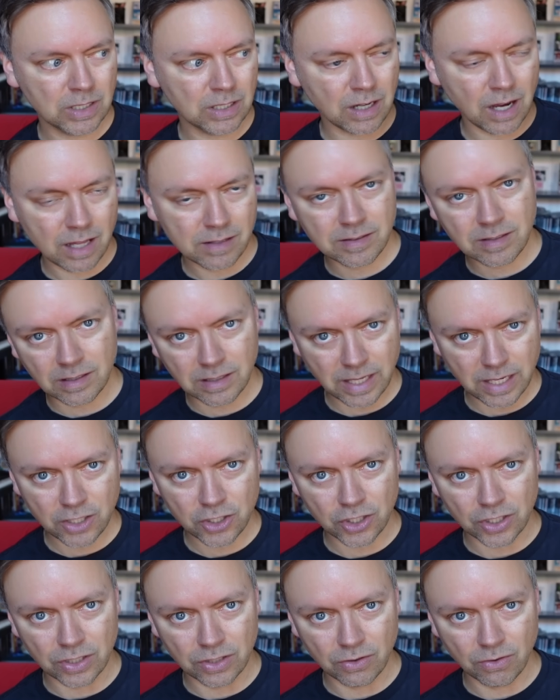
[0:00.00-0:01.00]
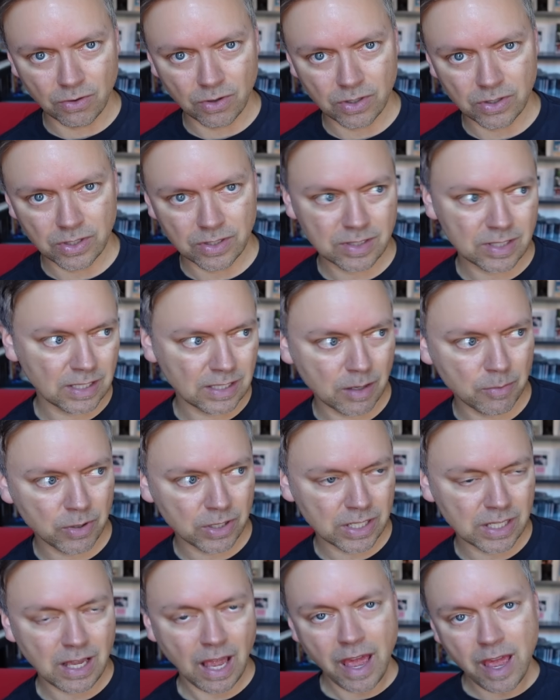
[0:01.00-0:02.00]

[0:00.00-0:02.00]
Constellation or the Celebrity